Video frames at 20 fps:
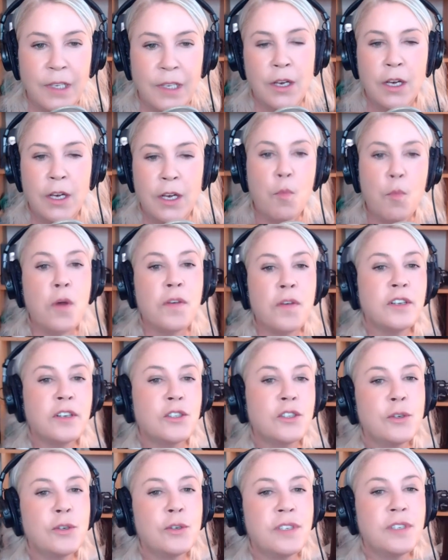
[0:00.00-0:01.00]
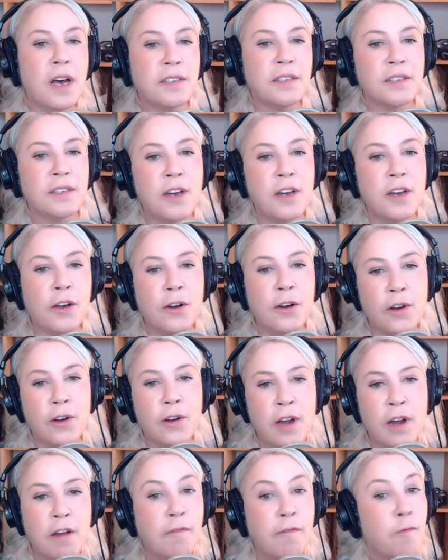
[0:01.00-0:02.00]
More than two dozen
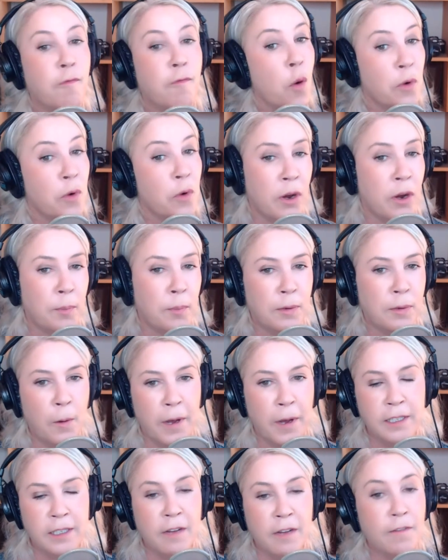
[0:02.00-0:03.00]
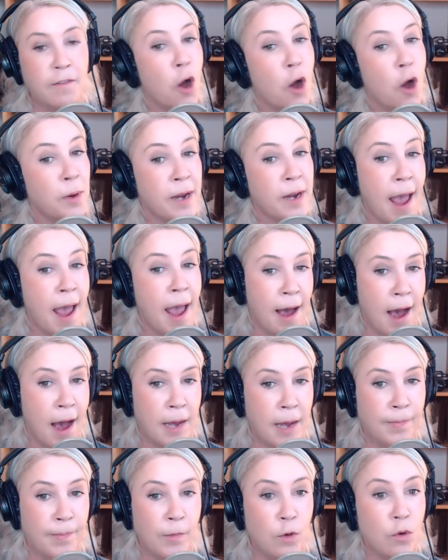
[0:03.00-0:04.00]
current and former employees of
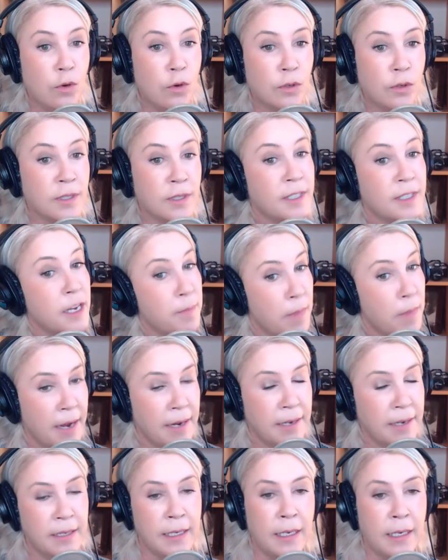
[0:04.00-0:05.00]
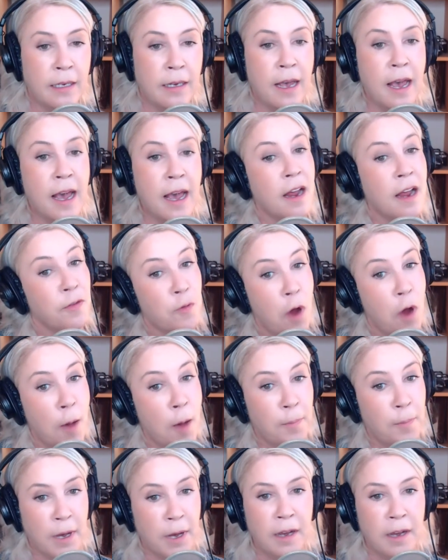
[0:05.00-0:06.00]
OpenAI, Google's DeepMind, and
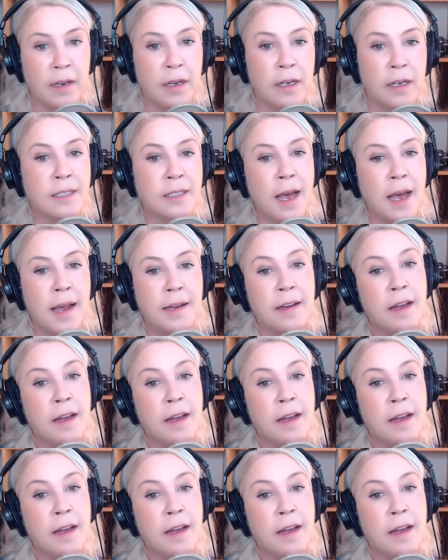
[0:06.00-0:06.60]
Anthropic signed a